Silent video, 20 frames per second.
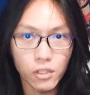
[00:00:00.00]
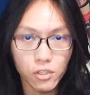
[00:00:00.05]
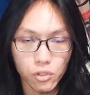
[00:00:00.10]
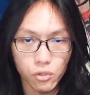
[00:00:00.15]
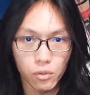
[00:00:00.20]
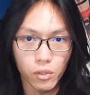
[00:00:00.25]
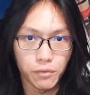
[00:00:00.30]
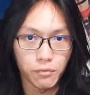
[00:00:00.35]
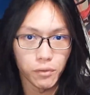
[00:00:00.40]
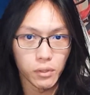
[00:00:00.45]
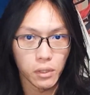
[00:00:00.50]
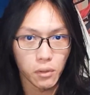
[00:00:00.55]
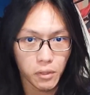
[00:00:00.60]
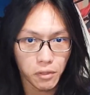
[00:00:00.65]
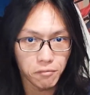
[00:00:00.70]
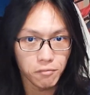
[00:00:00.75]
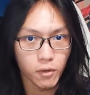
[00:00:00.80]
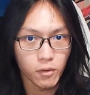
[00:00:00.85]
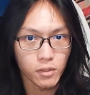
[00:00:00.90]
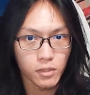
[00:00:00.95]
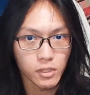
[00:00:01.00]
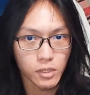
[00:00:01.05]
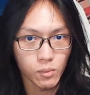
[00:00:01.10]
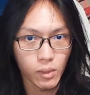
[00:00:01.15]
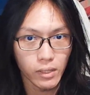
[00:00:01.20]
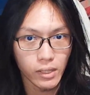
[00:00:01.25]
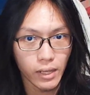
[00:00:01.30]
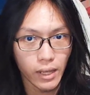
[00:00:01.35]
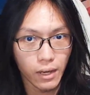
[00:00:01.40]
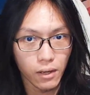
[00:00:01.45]
so if you are looking forward to see
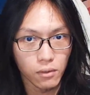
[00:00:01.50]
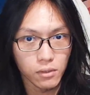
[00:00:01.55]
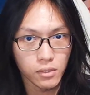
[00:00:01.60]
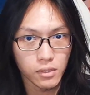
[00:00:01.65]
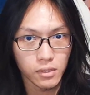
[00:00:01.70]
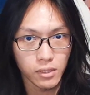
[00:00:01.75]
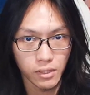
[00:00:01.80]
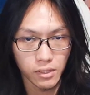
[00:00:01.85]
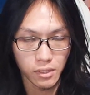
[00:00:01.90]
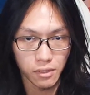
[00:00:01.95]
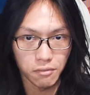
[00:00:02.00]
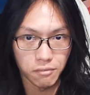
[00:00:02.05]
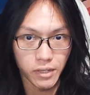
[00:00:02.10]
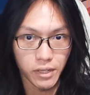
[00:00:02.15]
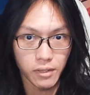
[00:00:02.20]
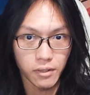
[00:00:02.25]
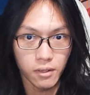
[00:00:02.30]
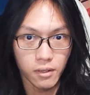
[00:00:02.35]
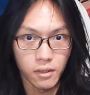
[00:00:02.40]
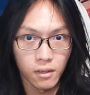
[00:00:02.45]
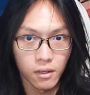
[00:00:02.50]
what else is in the event,